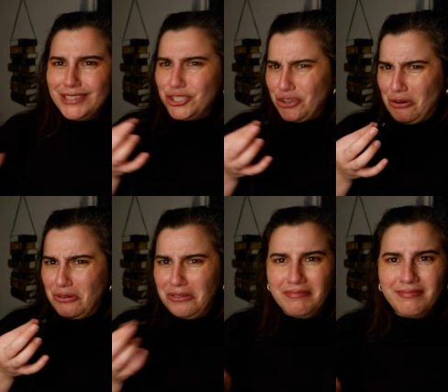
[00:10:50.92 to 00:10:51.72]

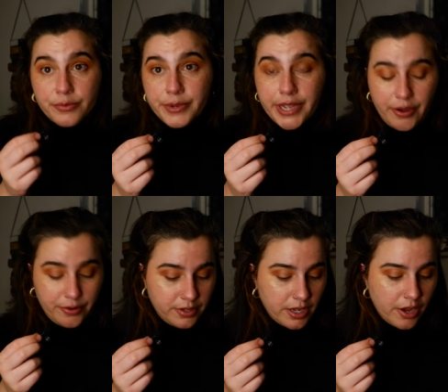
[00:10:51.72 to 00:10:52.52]
Sure. On we
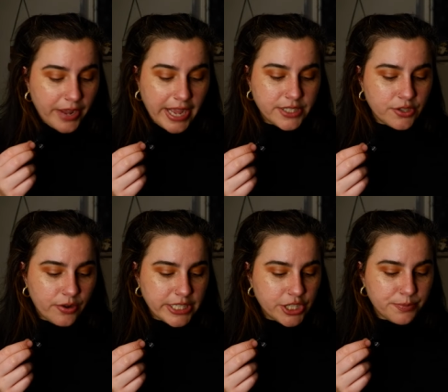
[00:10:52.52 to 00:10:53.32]
go. Okay,
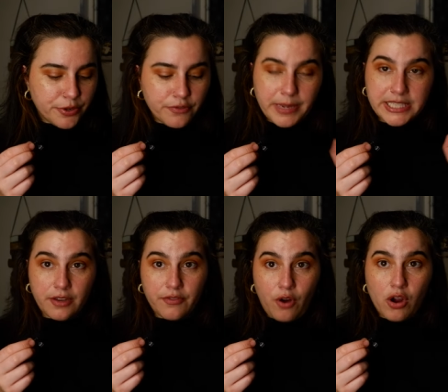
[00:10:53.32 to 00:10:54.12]
so I just proved
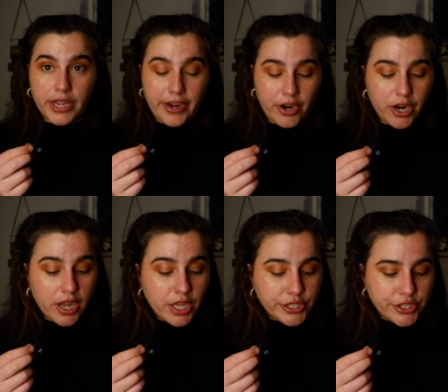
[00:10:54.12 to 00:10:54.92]
myself wrong here.
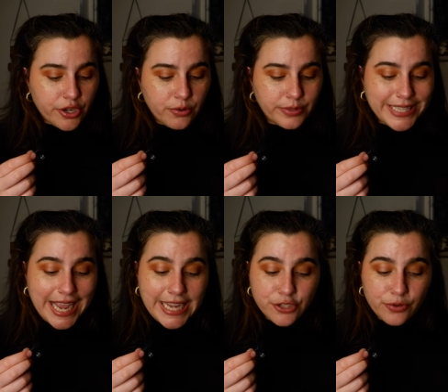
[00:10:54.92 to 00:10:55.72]
So
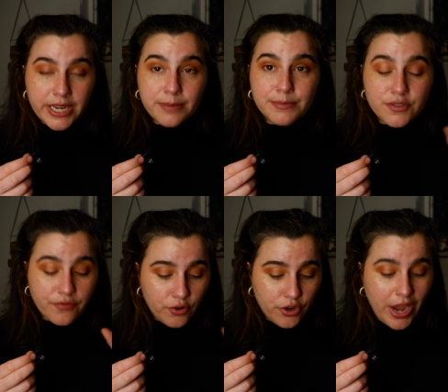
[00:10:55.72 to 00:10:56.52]
Daydreams
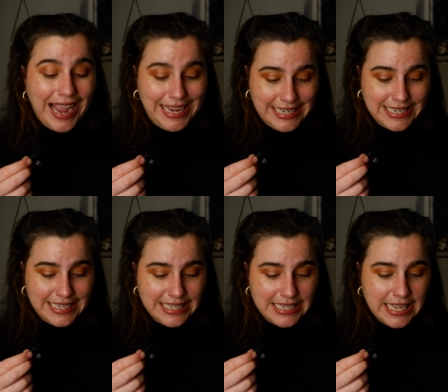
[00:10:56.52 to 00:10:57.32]
for
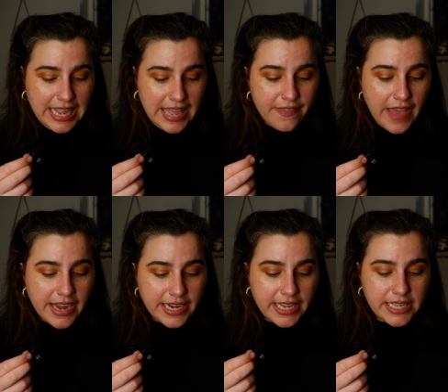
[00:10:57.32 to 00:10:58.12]
Night, and
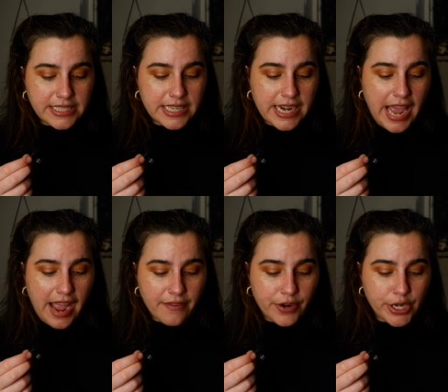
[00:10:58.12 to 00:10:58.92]
that is an
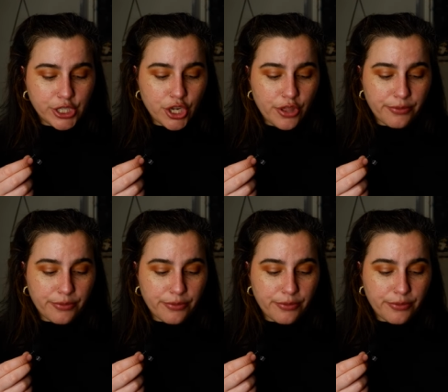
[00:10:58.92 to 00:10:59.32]
average